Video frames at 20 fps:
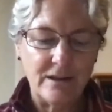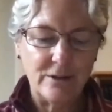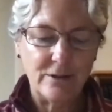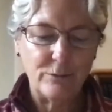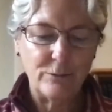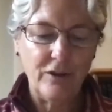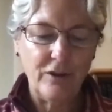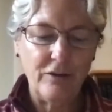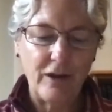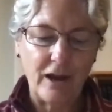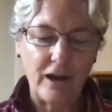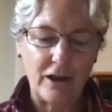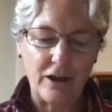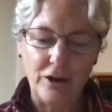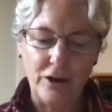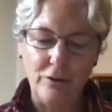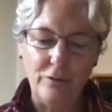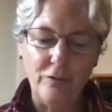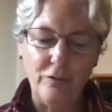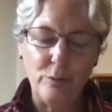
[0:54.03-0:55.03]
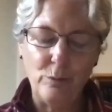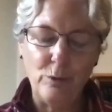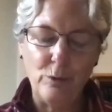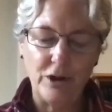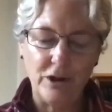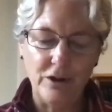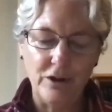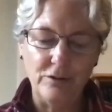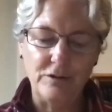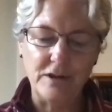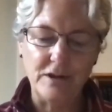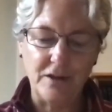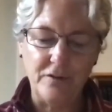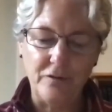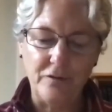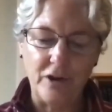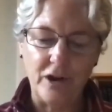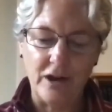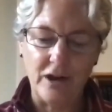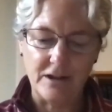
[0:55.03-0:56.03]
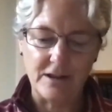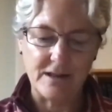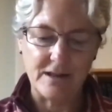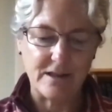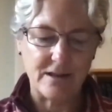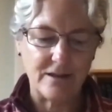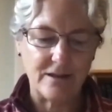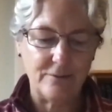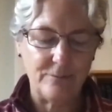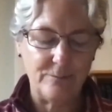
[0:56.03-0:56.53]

We thank you for what you did for us.